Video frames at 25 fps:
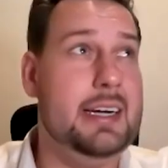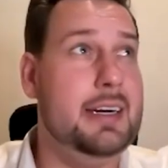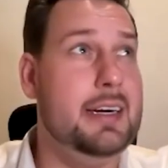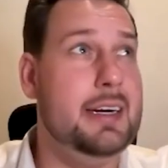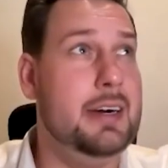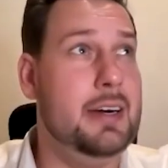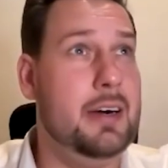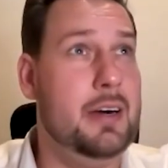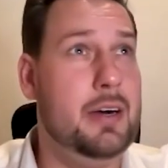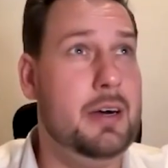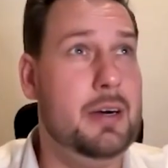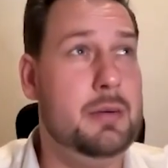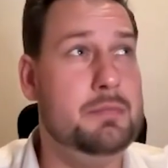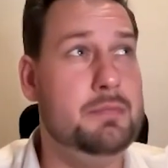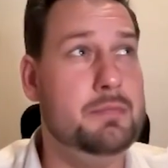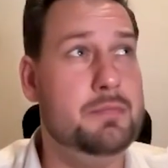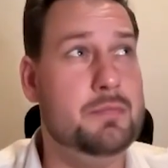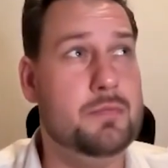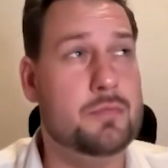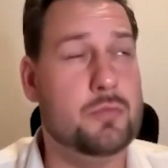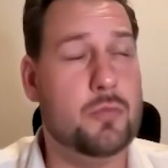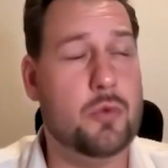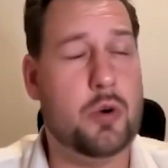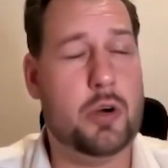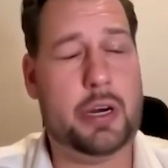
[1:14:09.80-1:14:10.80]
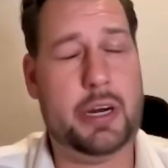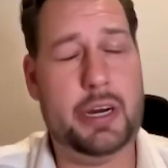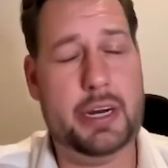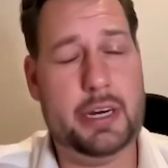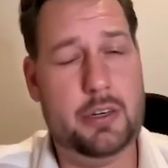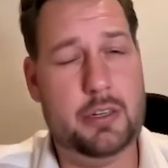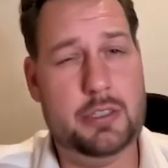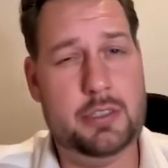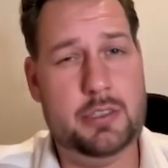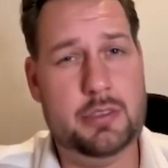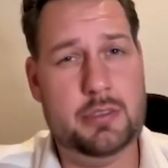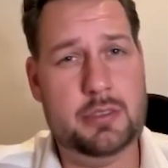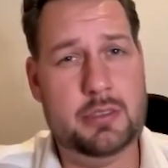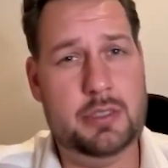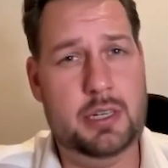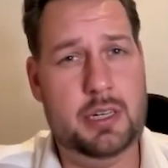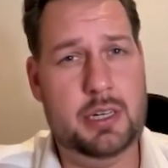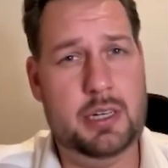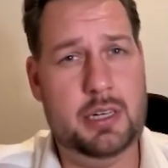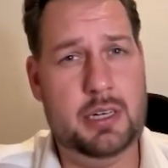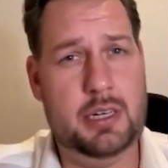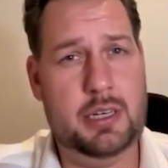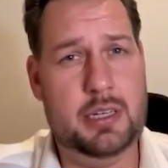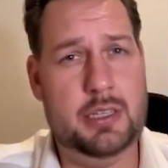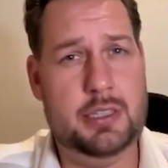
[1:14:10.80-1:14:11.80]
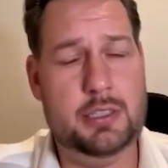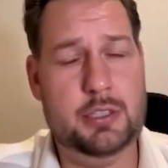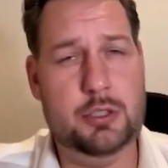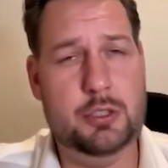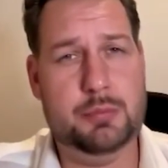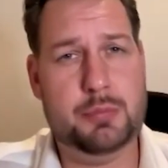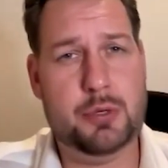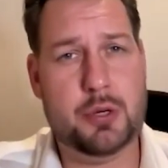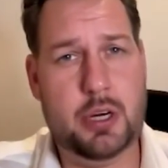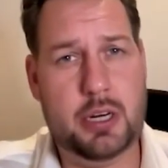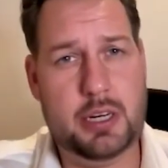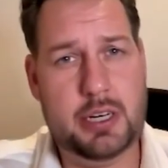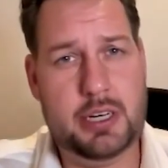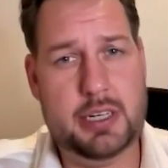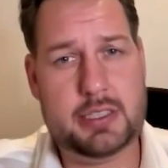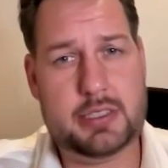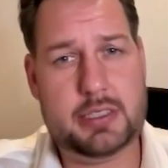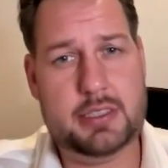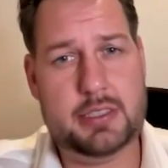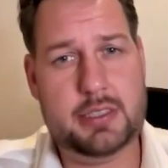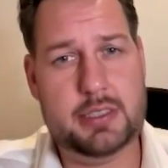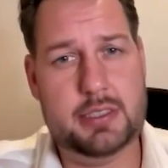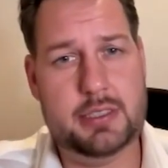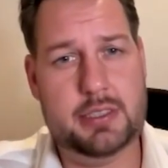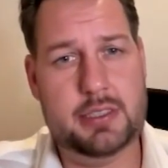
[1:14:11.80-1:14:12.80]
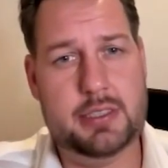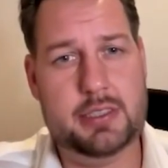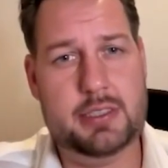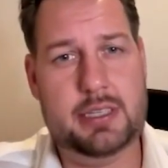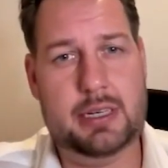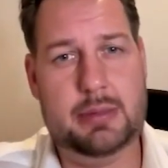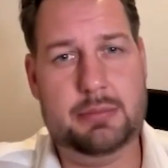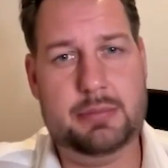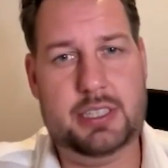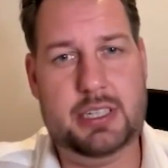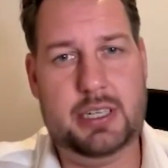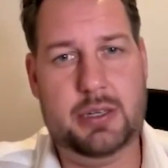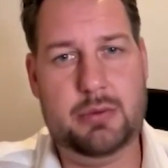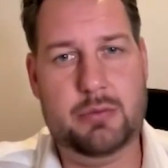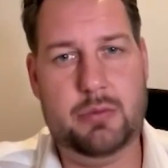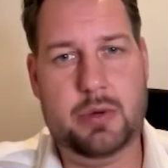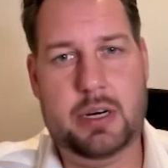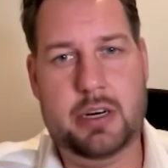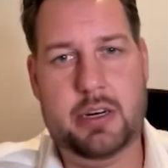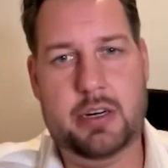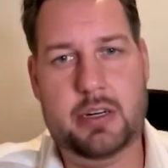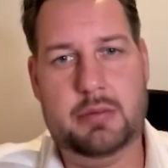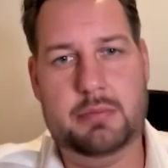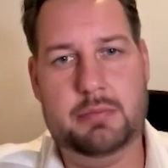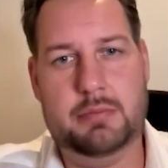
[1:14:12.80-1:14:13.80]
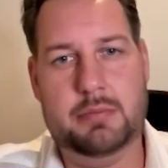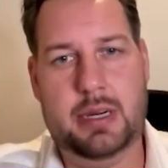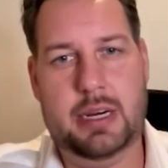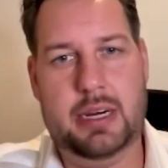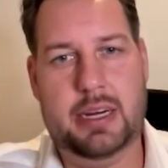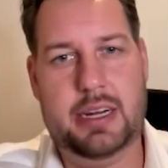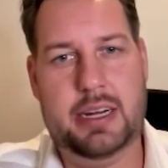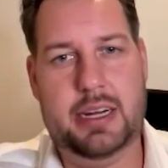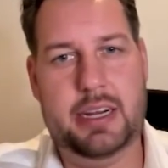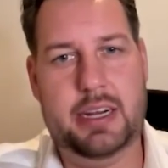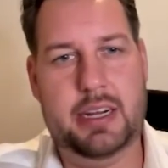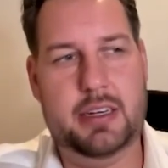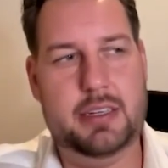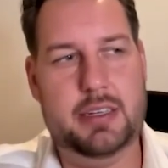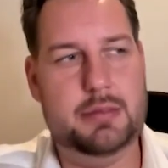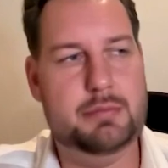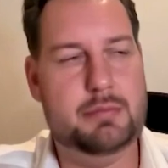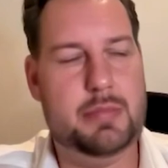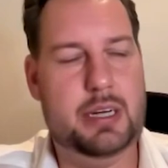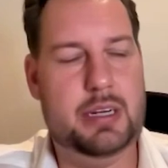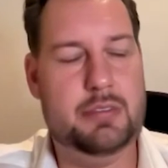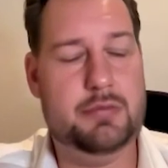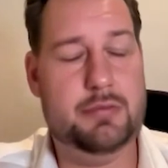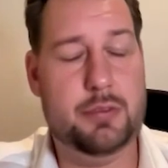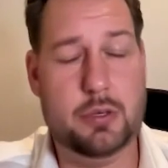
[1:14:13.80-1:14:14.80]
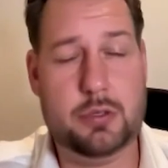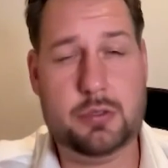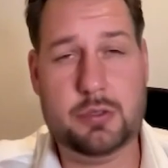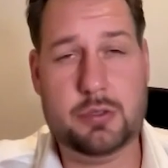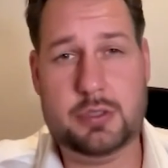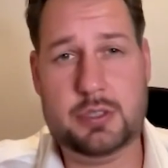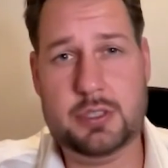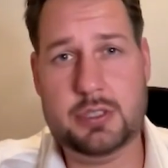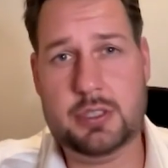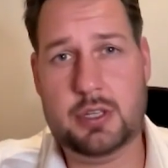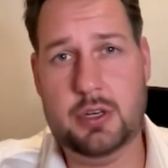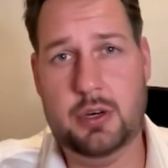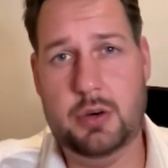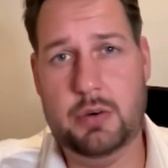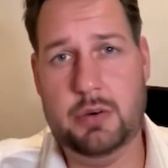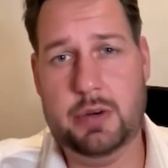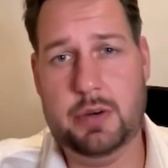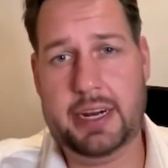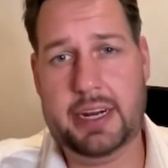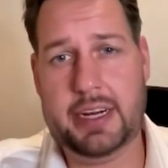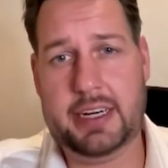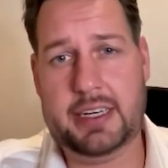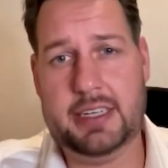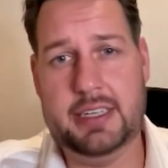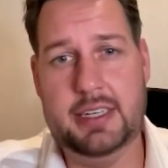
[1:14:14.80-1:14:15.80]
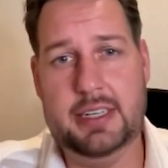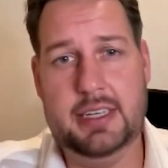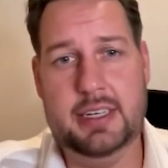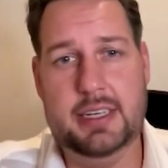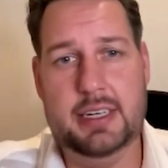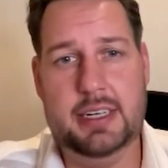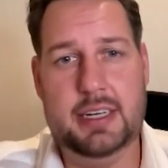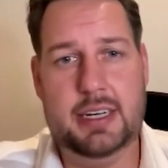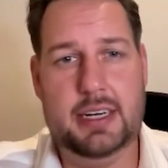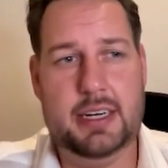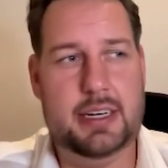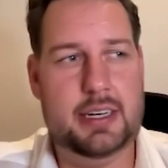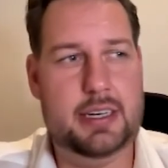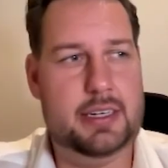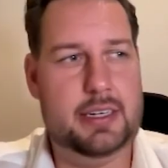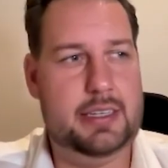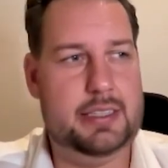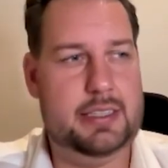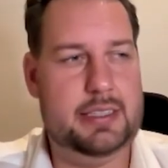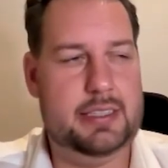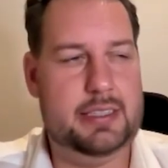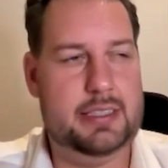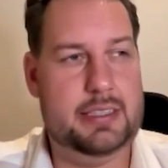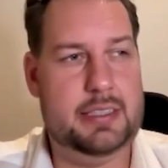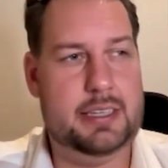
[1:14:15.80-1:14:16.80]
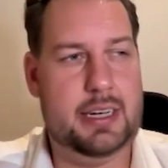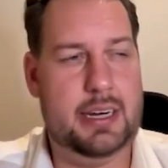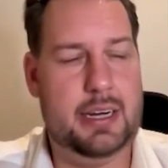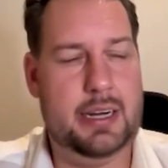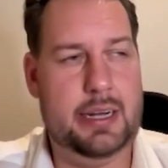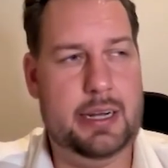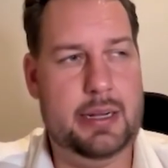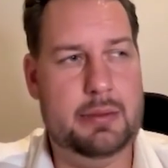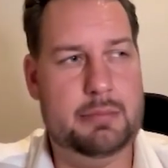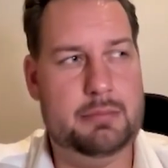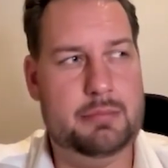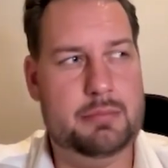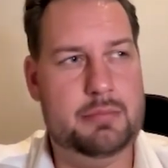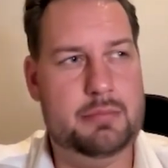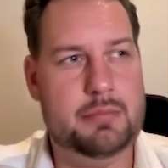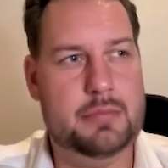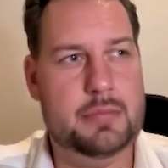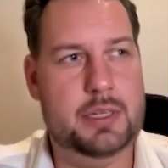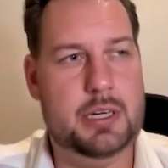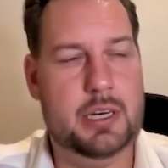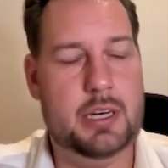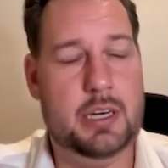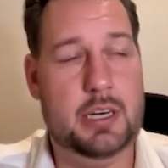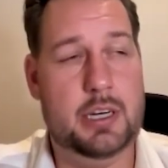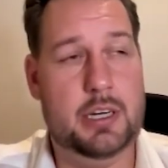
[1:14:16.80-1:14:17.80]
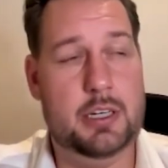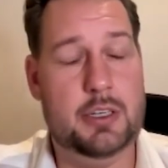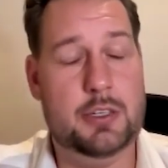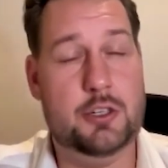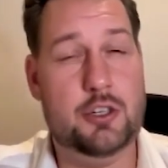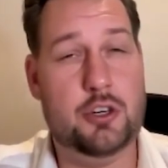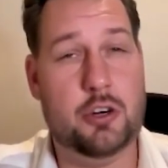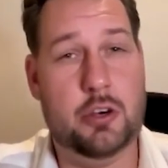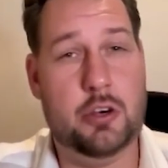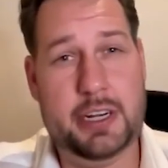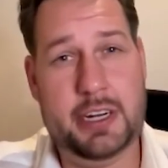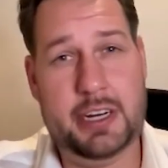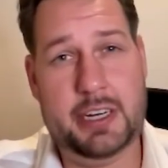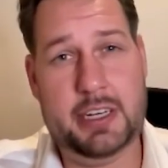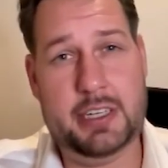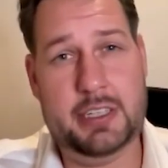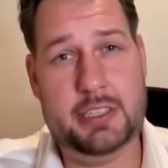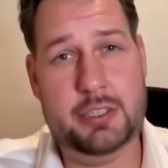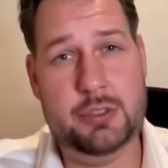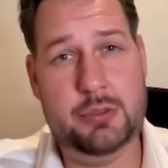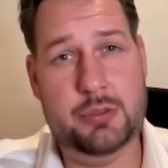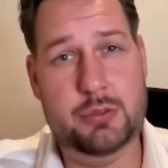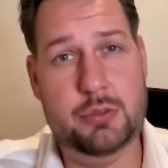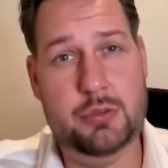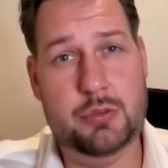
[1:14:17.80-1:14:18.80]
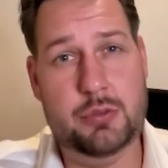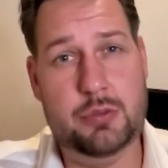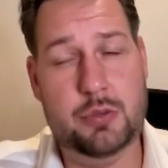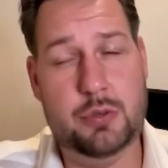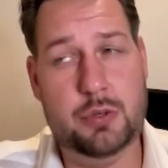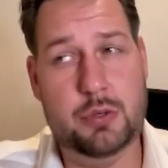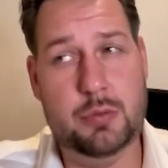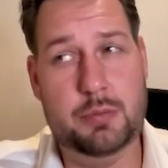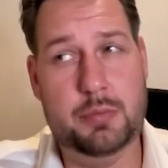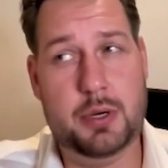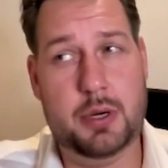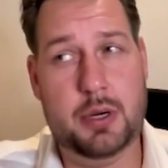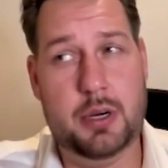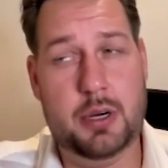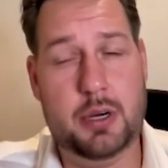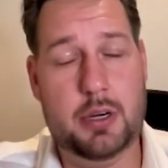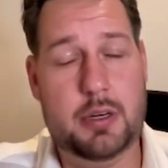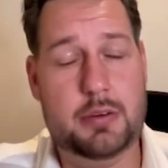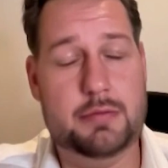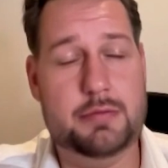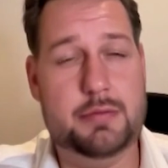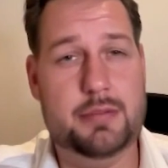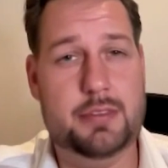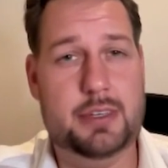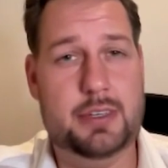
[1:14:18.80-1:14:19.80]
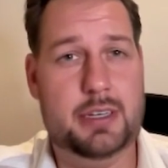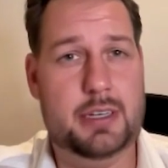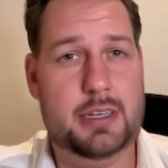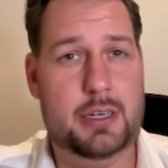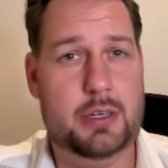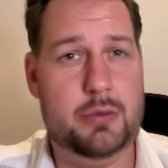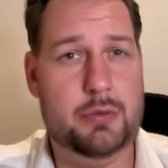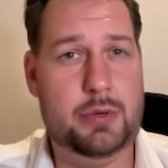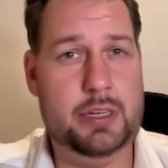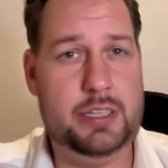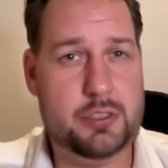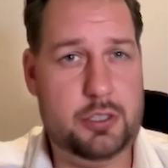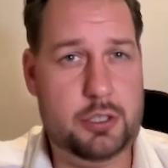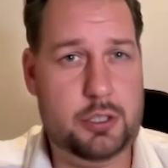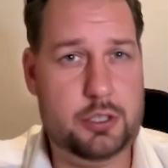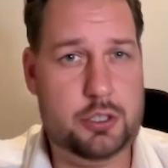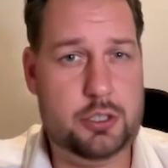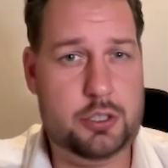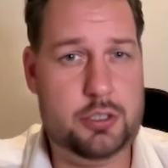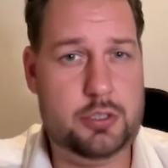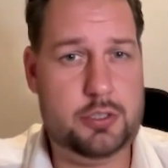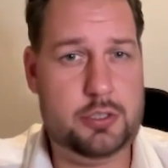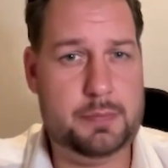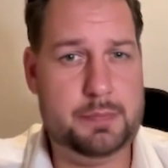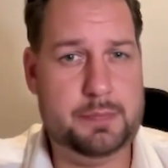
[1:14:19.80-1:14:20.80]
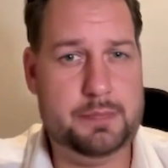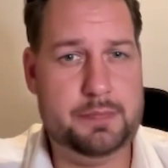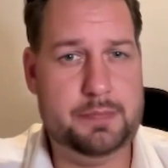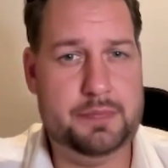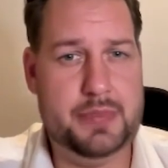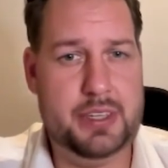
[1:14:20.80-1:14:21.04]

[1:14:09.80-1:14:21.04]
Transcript: um, working on uh, new products this is something where my my focus is going and i'm uh, joining a new group of uh, researchers